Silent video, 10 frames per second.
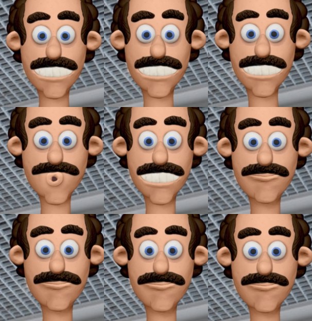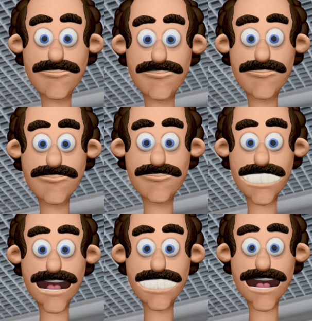6.
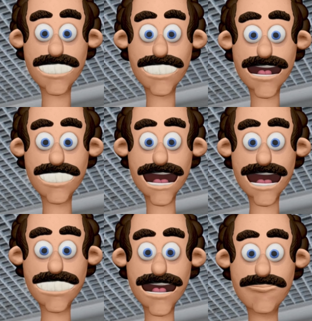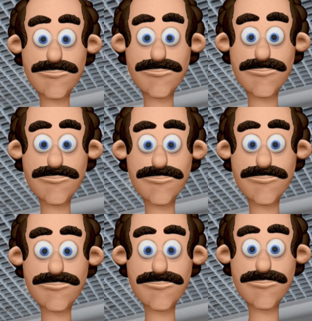Design limitations.
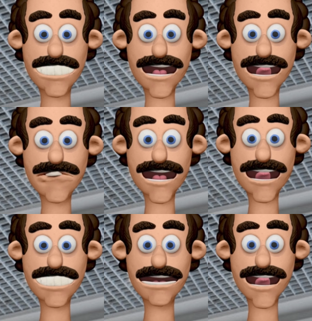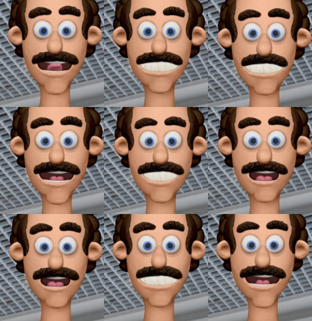While false ceilings offer
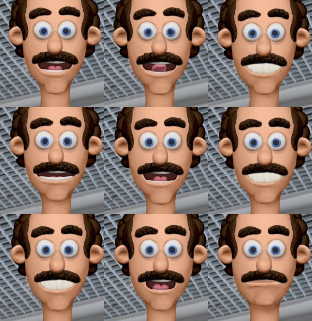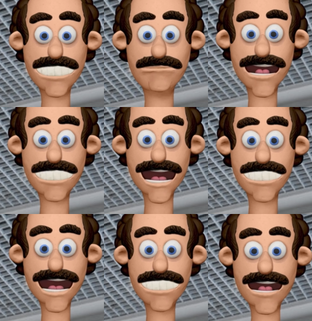versatility in terms of
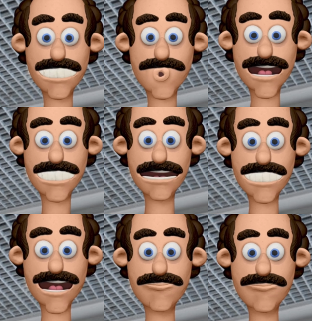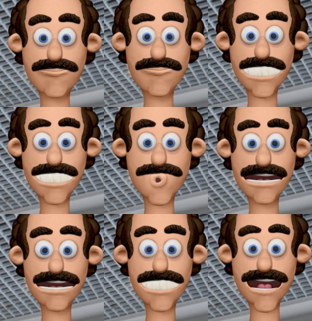design and customization, they
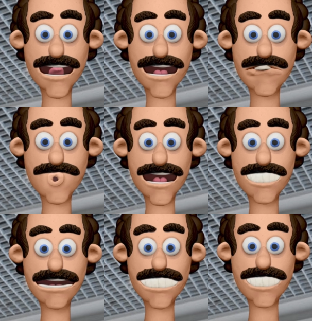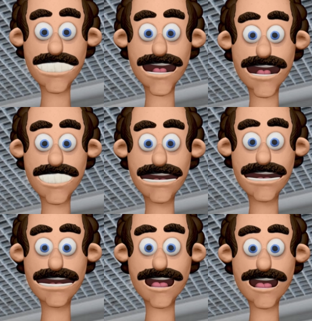may still have limitations in
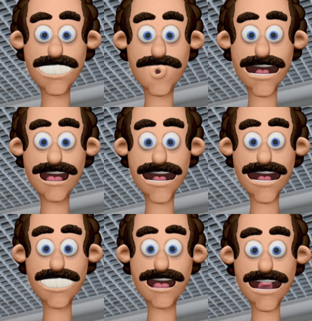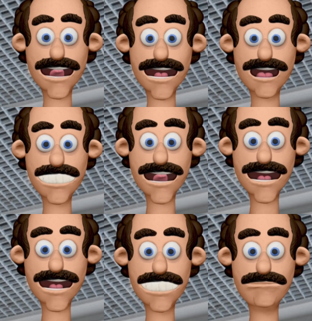achieving certain architectural or
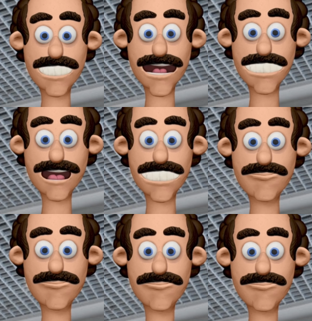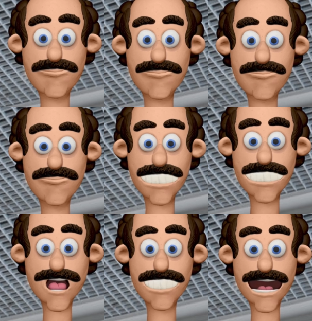aesthetic objectives.
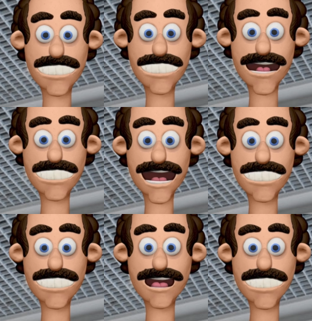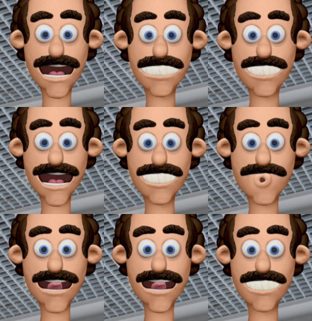Complex designs or
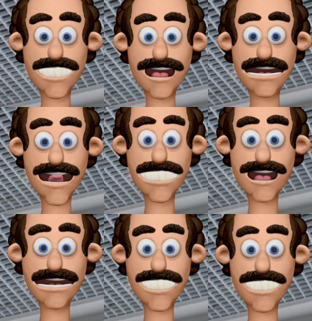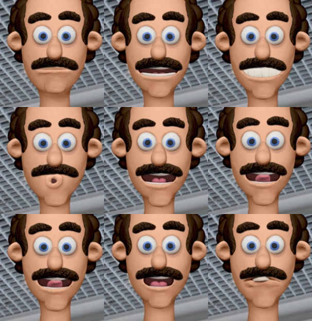unconventional materials may not be
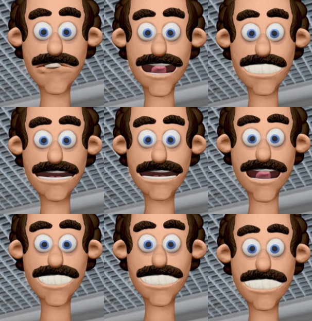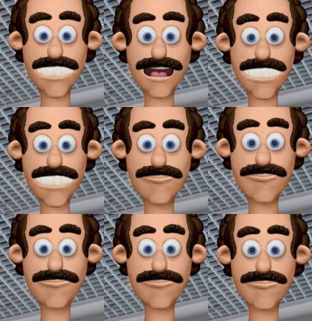suitable for false ceiling construction,
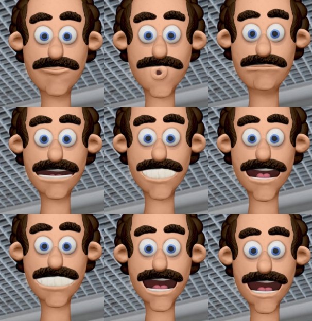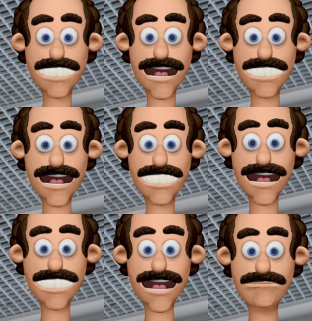limiting design options
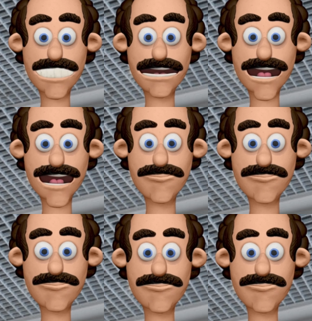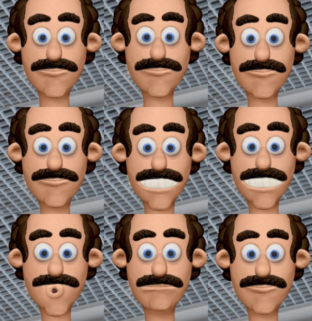in some cases.
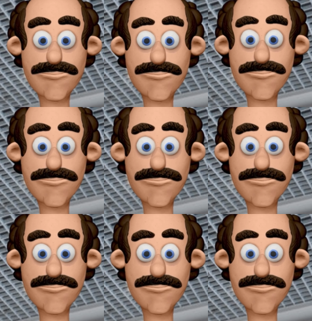7.